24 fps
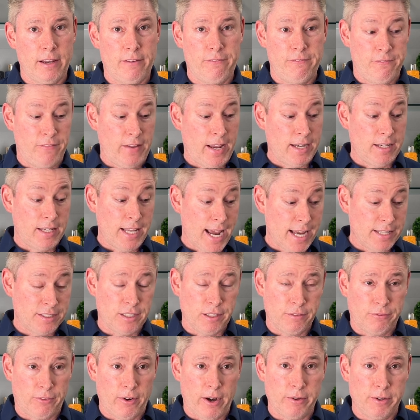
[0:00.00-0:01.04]

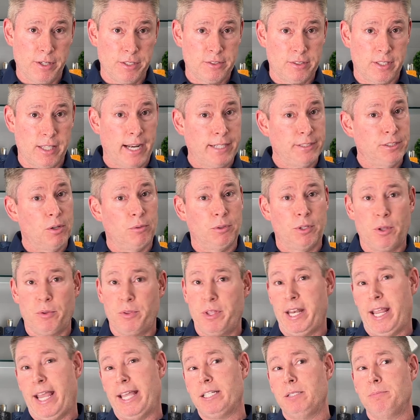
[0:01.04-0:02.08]
fantastic fragrance that I don't know
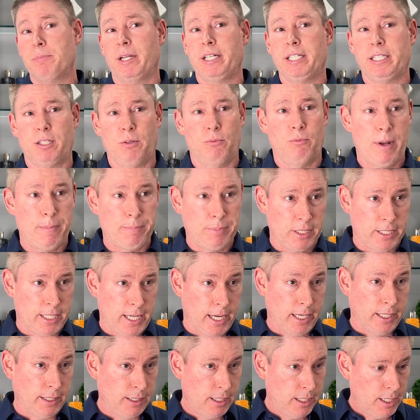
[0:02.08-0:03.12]
that anybody can
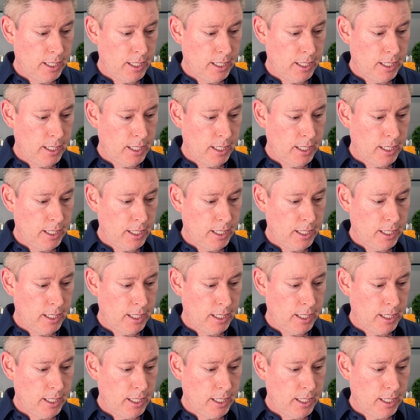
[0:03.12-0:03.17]
replicate.